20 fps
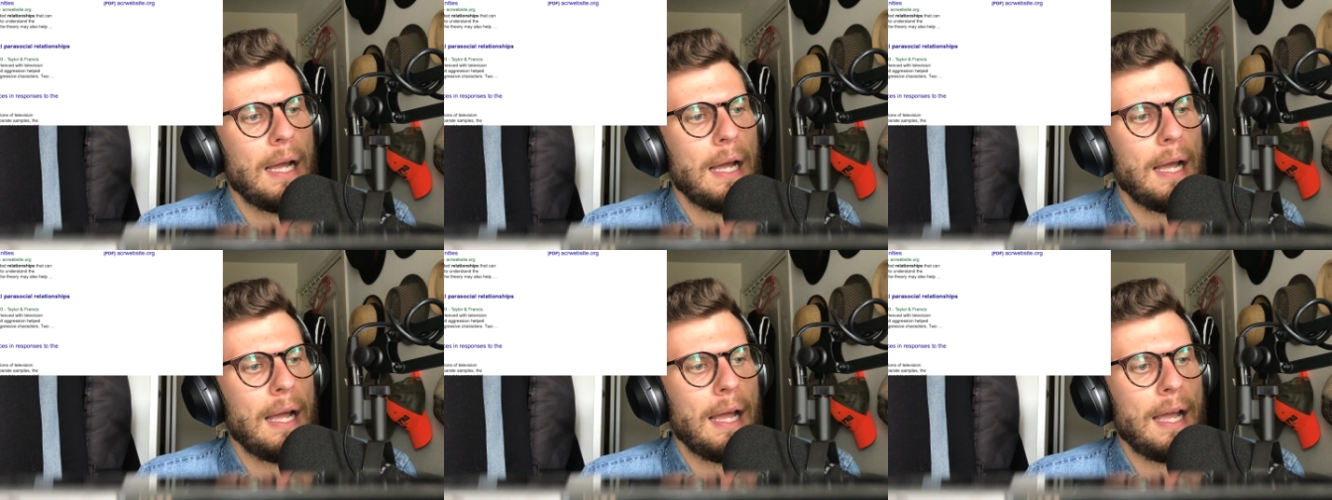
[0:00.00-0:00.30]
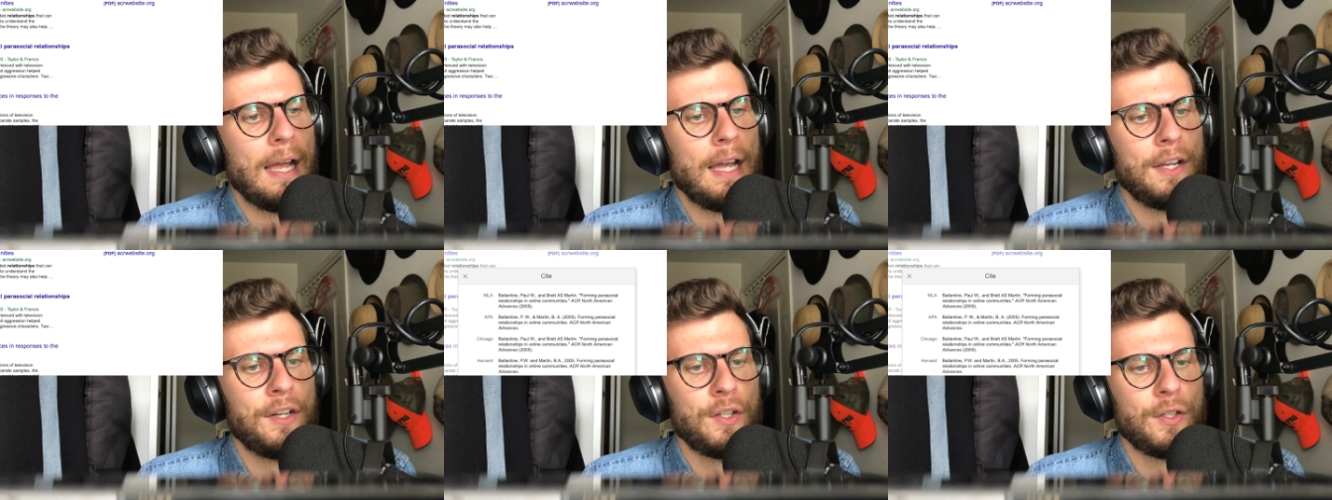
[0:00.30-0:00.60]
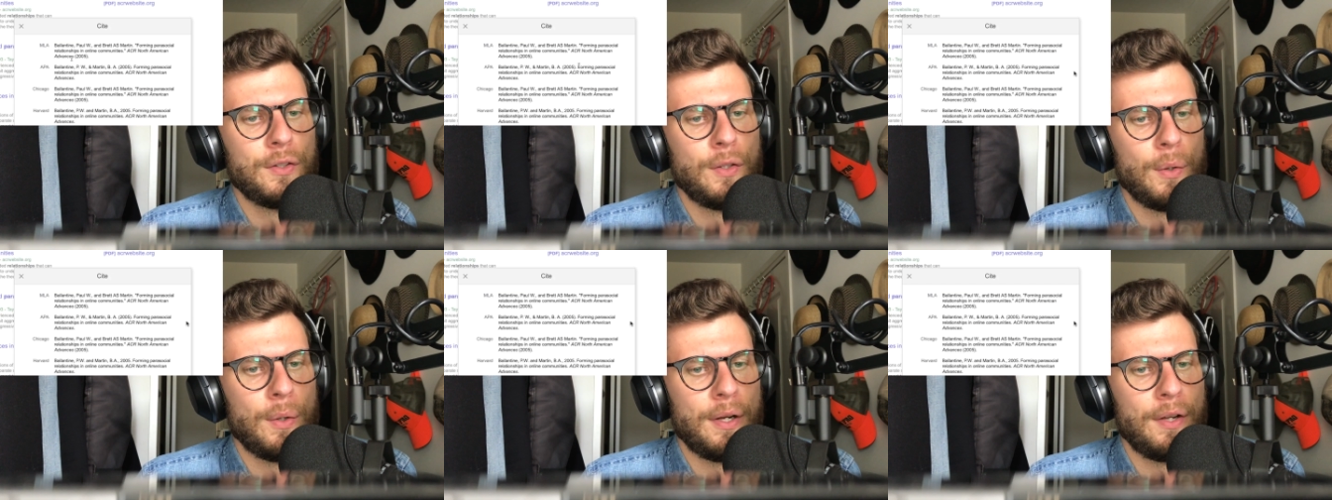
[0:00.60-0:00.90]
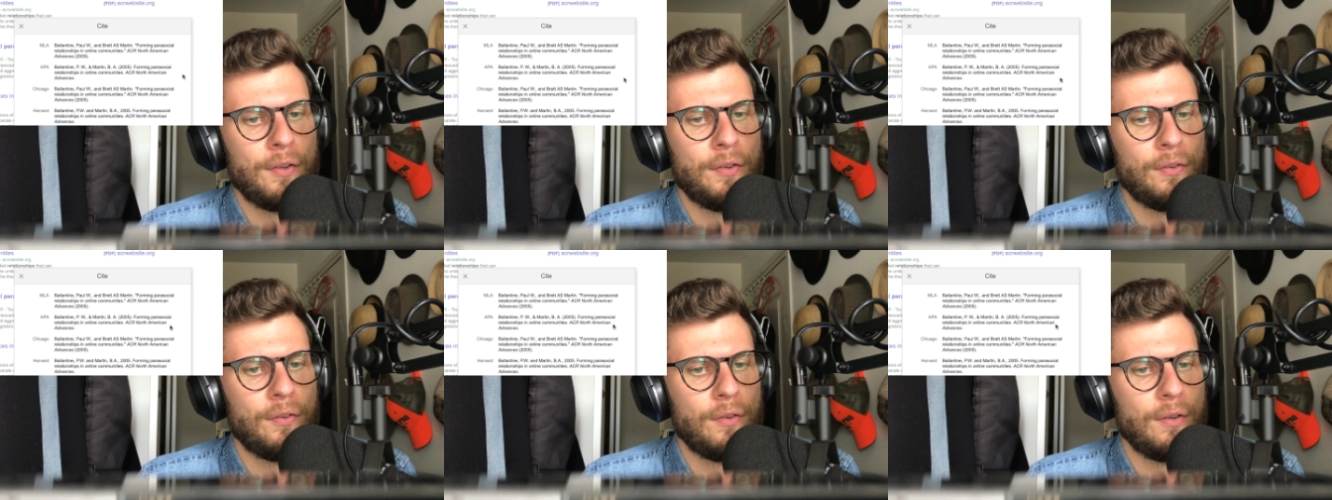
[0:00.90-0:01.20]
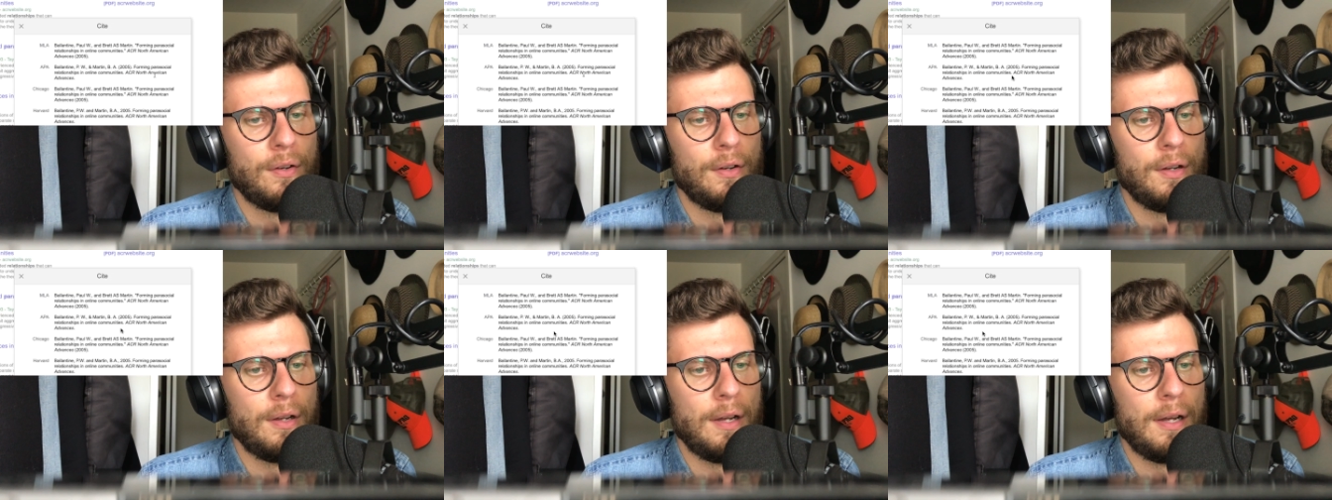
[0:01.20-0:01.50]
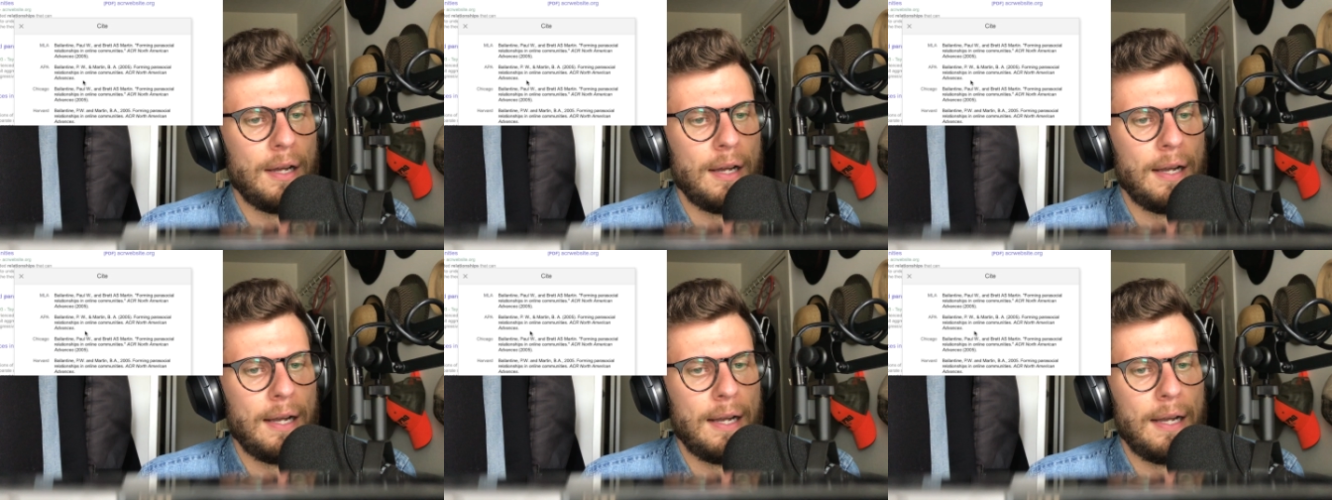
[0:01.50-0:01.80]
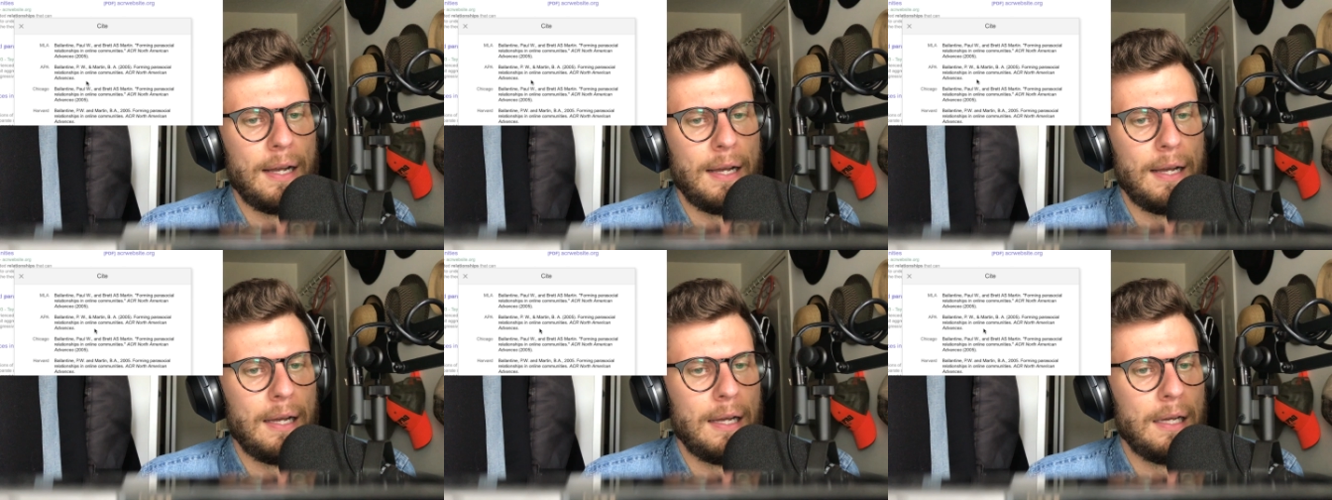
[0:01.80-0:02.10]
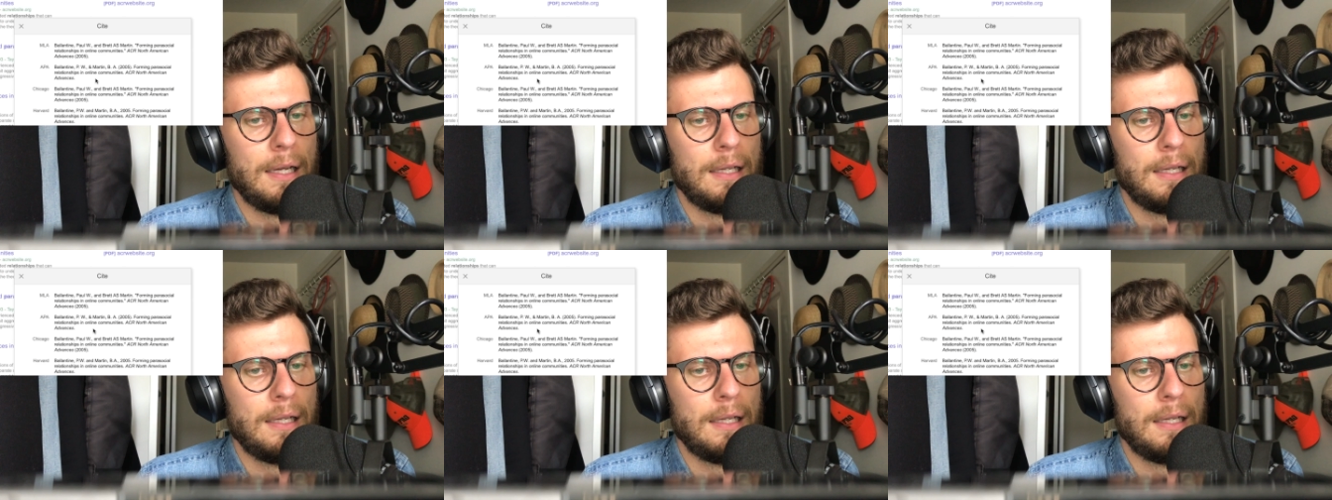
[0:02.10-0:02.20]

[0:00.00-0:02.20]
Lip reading: And you'll notice, sometimes